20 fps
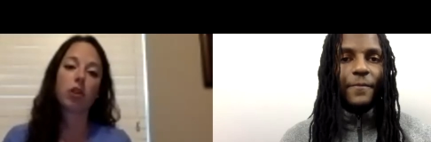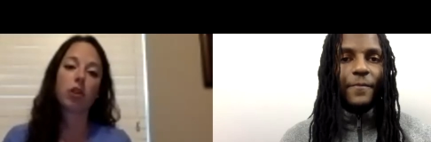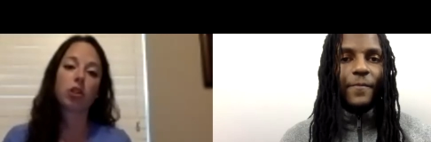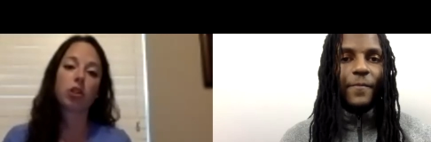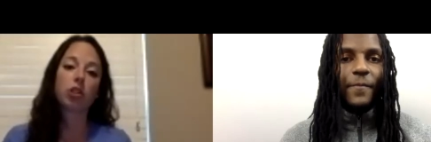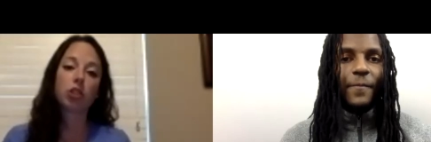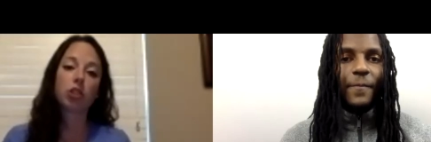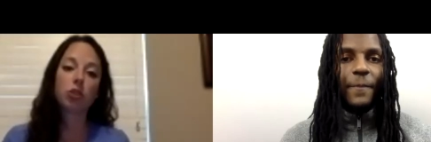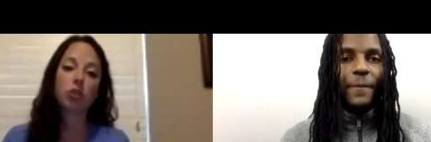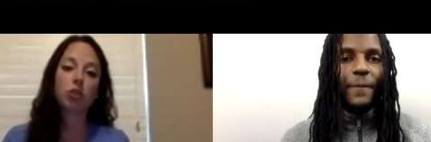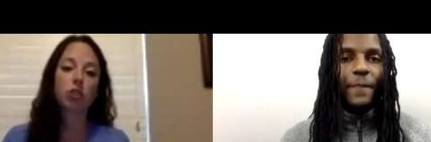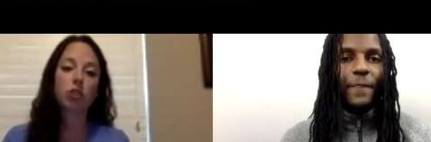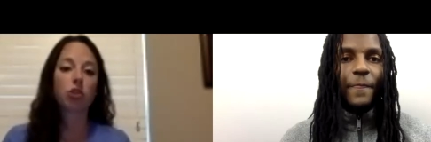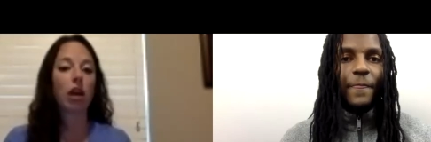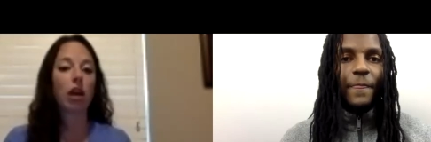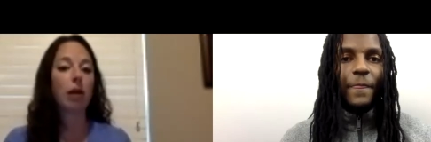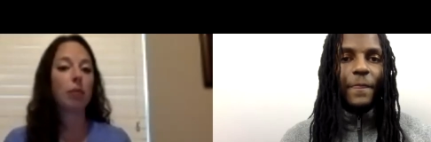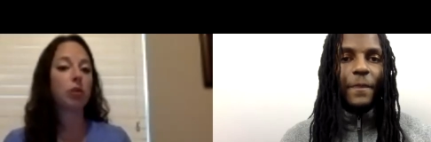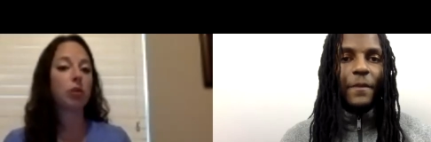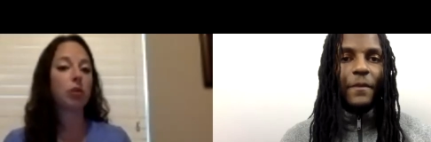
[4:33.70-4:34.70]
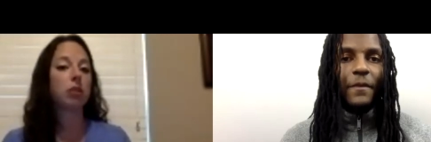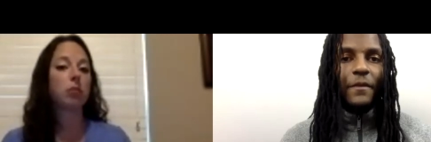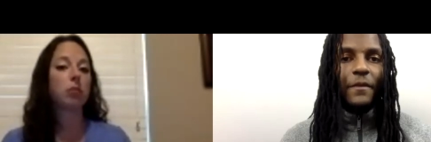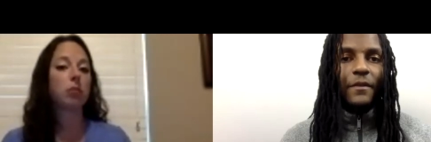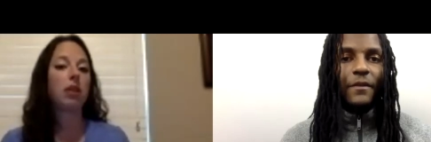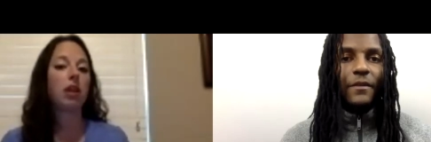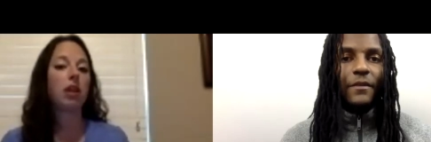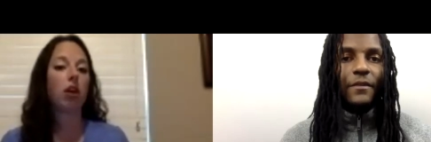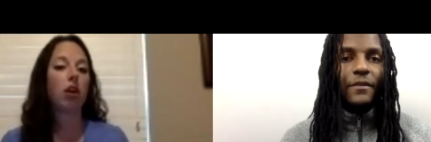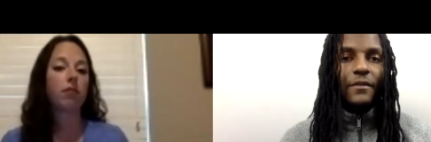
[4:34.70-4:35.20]
Speaker 1: students. They're able to
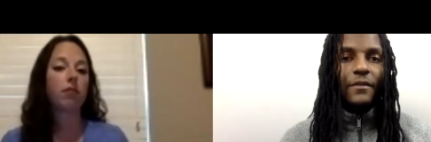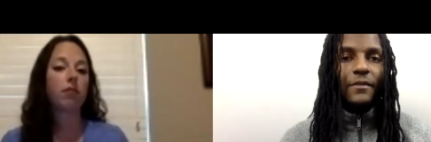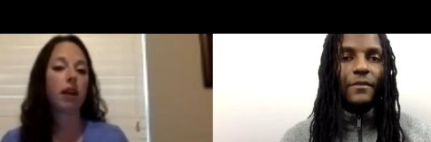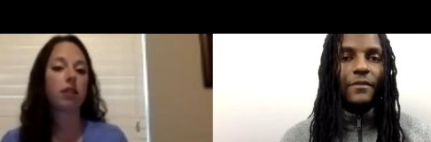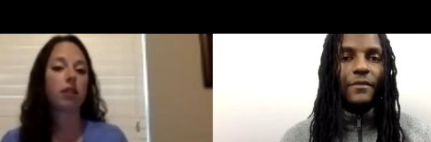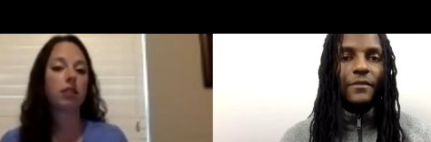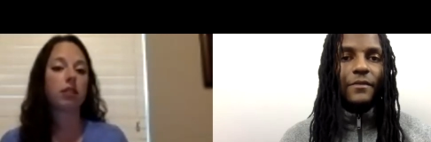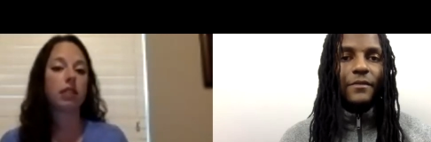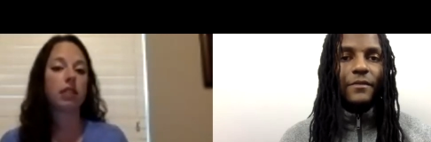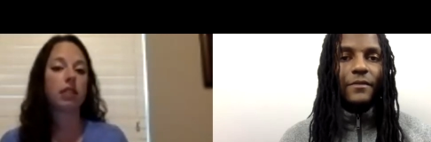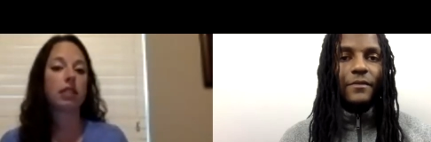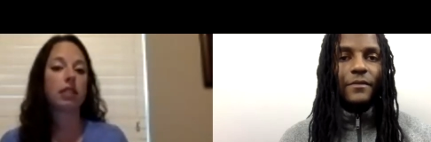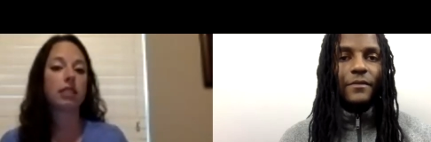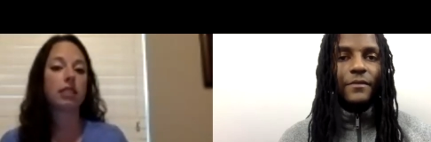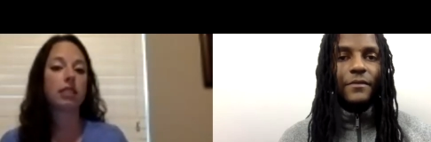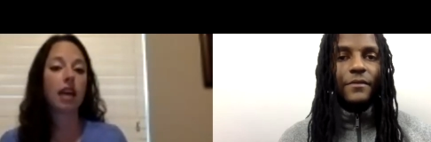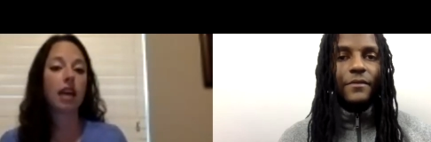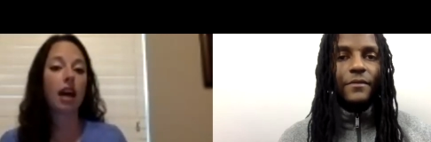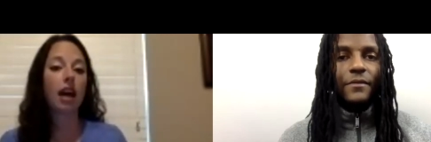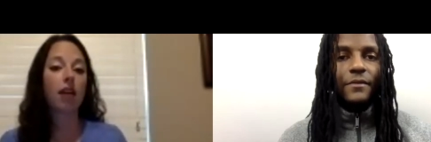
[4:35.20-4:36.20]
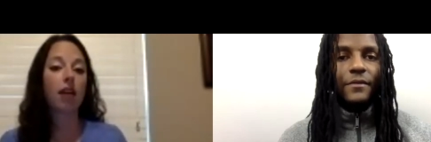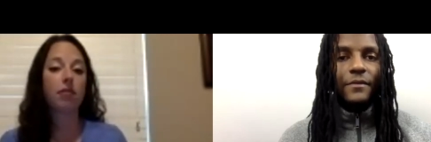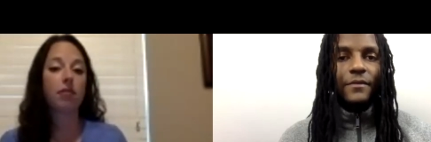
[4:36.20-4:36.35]
meet our faculty and staff.